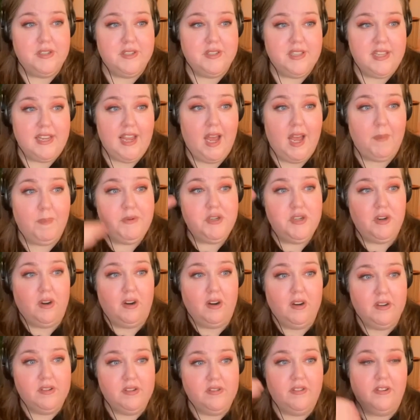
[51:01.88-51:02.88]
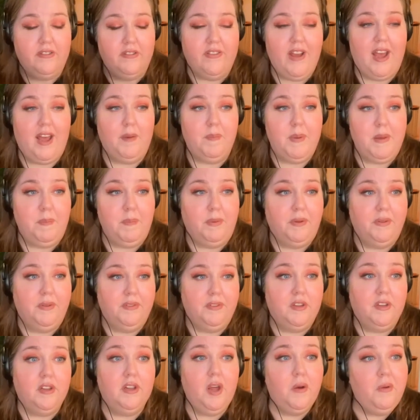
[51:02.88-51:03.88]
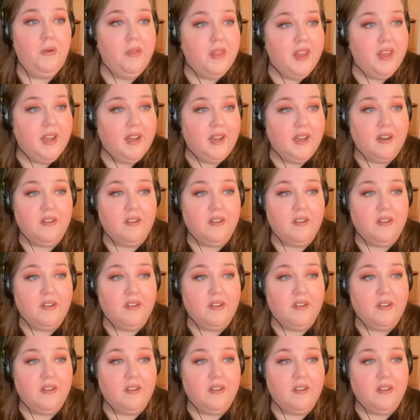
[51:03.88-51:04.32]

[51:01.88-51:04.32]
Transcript: is the upcharge for fat people's clothing